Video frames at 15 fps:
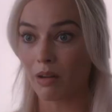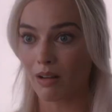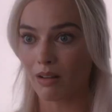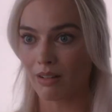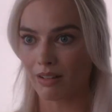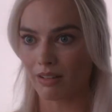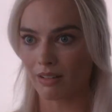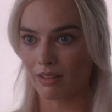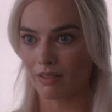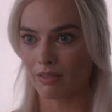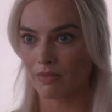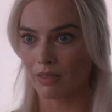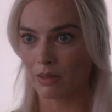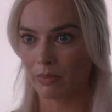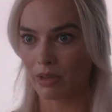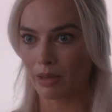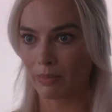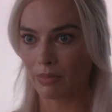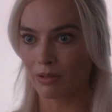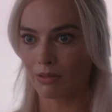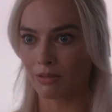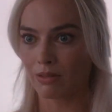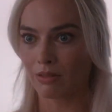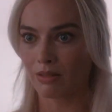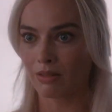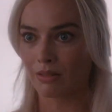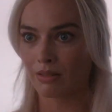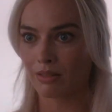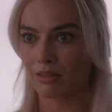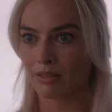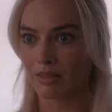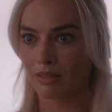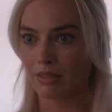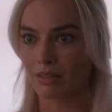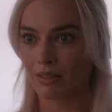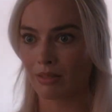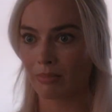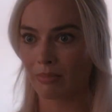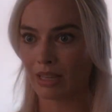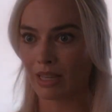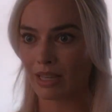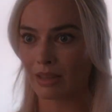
More and more, she questions her perfect plastic